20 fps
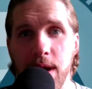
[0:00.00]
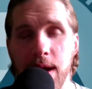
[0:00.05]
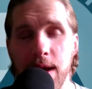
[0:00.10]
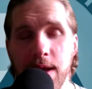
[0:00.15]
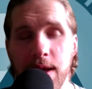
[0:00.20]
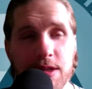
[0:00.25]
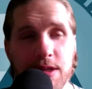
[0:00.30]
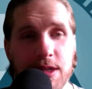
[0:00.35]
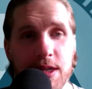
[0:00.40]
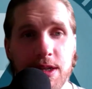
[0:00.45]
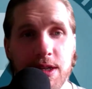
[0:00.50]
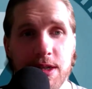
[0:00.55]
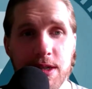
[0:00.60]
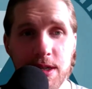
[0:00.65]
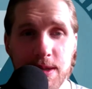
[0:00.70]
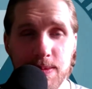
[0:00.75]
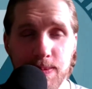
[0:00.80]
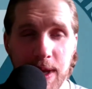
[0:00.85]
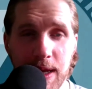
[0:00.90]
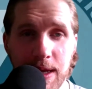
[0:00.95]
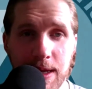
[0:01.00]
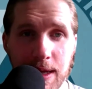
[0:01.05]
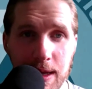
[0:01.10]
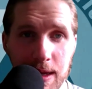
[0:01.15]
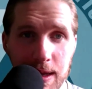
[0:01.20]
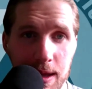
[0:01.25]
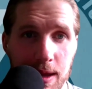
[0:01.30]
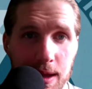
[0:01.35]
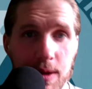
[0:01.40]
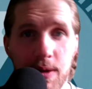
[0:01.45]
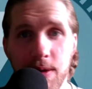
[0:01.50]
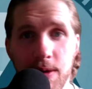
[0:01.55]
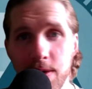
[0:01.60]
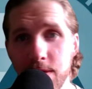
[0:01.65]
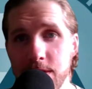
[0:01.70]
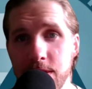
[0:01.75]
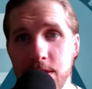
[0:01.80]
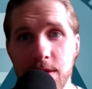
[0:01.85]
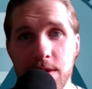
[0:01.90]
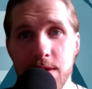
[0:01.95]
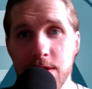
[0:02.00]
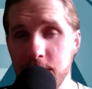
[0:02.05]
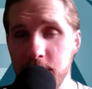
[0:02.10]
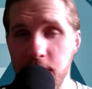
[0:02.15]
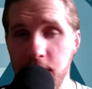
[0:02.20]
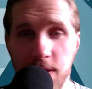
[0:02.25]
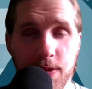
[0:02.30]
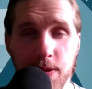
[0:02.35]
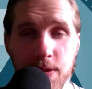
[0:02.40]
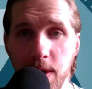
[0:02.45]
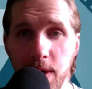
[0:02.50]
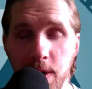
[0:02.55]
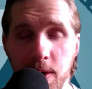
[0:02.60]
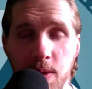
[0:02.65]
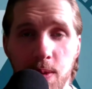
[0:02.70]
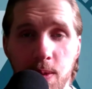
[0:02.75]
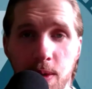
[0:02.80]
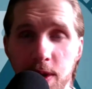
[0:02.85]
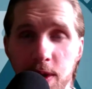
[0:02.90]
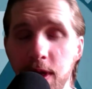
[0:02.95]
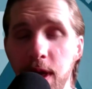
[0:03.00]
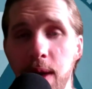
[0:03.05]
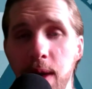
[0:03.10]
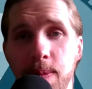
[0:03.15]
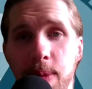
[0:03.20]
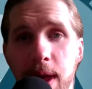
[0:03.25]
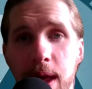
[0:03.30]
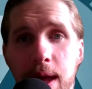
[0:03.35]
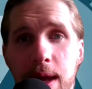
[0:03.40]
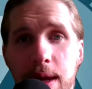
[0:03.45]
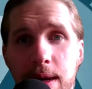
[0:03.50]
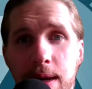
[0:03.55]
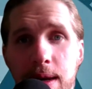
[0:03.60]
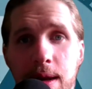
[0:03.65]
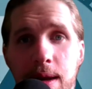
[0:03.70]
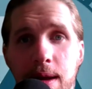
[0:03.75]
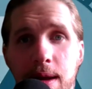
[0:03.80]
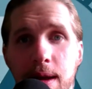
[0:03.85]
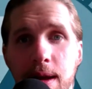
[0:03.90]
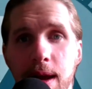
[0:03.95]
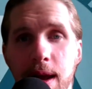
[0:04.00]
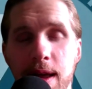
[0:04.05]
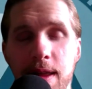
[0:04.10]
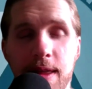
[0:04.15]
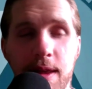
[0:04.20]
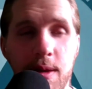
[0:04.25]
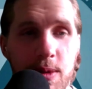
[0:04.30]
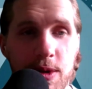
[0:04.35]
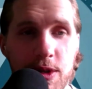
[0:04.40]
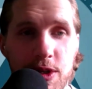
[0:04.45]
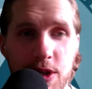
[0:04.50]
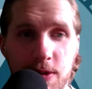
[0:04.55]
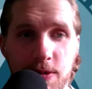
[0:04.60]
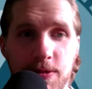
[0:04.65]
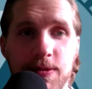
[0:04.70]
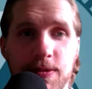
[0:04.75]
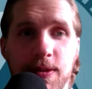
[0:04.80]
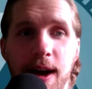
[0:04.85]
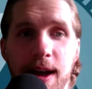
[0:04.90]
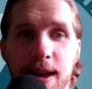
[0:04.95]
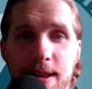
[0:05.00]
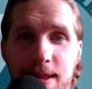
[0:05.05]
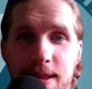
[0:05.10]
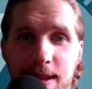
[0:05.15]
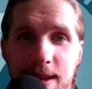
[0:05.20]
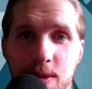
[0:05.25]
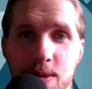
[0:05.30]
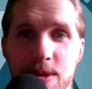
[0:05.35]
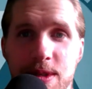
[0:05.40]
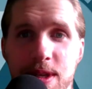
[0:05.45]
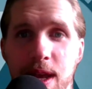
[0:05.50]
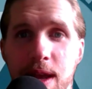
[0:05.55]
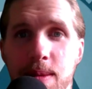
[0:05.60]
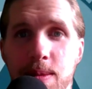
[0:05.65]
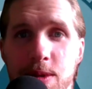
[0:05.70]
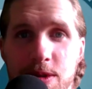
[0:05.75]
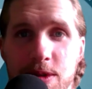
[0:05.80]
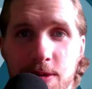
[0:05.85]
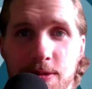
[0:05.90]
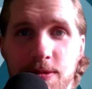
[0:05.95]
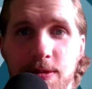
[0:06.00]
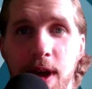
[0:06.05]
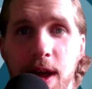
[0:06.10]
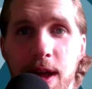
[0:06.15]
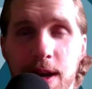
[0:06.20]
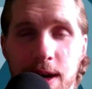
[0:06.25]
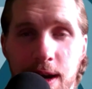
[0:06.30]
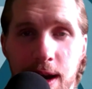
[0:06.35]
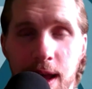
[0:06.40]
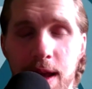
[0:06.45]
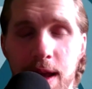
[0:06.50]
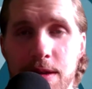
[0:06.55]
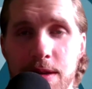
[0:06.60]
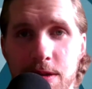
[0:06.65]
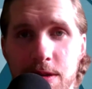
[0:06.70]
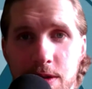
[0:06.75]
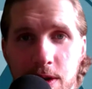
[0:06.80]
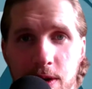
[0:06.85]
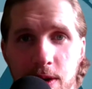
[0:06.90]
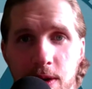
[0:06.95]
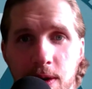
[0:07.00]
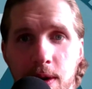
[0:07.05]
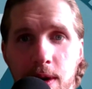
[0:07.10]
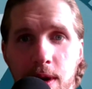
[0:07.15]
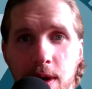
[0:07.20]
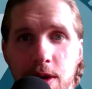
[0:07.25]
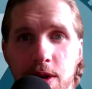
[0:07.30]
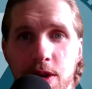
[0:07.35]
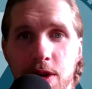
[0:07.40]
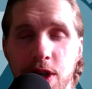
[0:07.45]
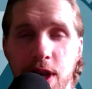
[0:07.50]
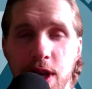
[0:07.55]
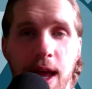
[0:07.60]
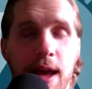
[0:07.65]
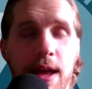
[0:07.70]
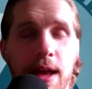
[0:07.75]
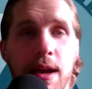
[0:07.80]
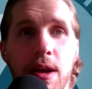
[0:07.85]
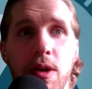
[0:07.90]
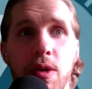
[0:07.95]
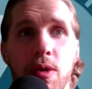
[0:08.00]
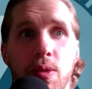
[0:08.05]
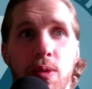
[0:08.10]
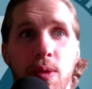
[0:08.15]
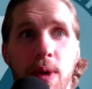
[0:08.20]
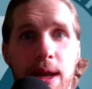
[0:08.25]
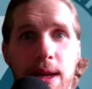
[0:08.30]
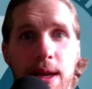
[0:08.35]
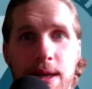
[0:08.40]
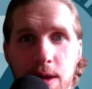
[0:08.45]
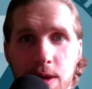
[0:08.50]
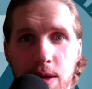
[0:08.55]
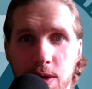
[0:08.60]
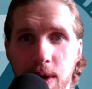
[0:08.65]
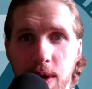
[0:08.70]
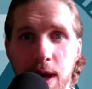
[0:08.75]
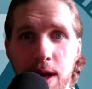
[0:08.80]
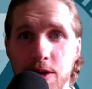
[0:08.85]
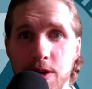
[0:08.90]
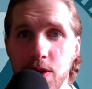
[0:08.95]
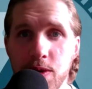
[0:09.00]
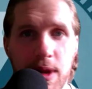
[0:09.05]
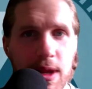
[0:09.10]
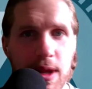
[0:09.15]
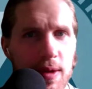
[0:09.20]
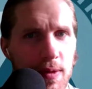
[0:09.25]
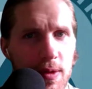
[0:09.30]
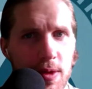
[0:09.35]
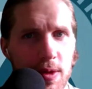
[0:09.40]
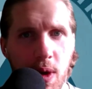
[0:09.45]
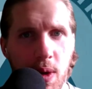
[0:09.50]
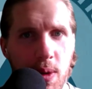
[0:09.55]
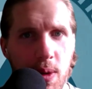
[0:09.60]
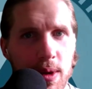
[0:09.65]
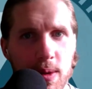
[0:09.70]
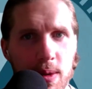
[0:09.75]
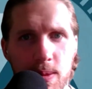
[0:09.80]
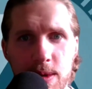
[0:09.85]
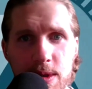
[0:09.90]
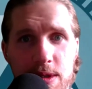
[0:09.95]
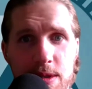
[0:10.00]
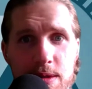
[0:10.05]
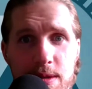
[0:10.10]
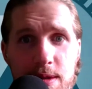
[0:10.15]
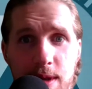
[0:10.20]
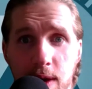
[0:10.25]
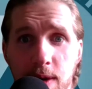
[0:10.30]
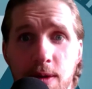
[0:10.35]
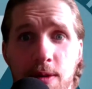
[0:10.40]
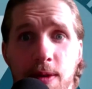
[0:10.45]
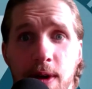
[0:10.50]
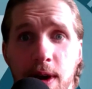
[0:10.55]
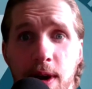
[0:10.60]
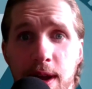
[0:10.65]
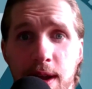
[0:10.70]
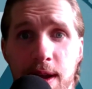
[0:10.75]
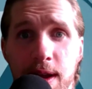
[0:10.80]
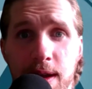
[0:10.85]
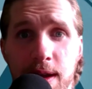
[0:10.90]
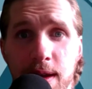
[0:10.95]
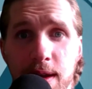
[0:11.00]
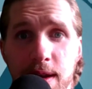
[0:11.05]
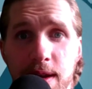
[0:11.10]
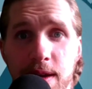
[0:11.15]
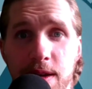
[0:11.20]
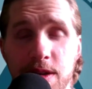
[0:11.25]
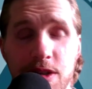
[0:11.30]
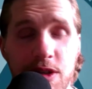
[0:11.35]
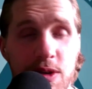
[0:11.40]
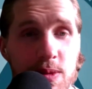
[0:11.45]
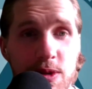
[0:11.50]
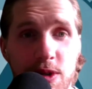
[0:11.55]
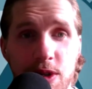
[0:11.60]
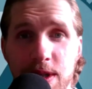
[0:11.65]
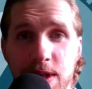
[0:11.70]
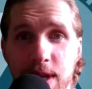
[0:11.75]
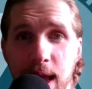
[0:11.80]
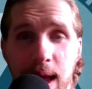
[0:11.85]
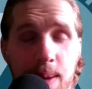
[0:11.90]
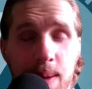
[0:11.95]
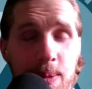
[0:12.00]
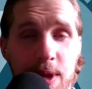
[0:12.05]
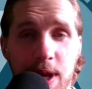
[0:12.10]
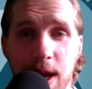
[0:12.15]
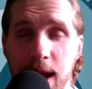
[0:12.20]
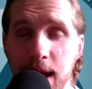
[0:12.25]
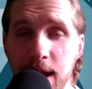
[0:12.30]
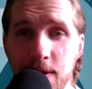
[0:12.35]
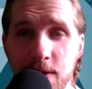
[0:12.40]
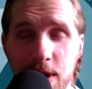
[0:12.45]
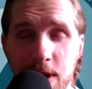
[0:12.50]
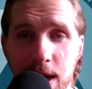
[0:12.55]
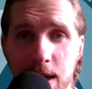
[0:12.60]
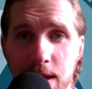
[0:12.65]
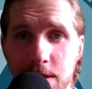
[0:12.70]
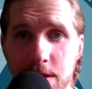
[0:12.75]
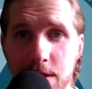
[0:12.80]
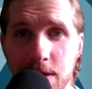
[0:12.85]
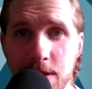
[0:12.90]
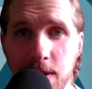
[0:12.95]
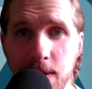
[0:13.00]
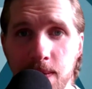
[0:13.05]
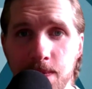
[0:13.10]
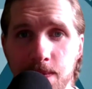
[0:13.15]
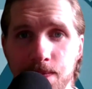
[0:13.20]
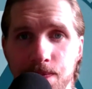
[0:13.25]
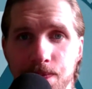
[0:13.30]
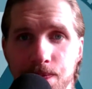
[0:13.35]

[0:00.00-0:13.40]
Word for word: And she spent years suffering with that pain. And then when she finally was able to find an answer, she had a great deal of gratitude, even though it was terrifying. She was just happy to have an answer.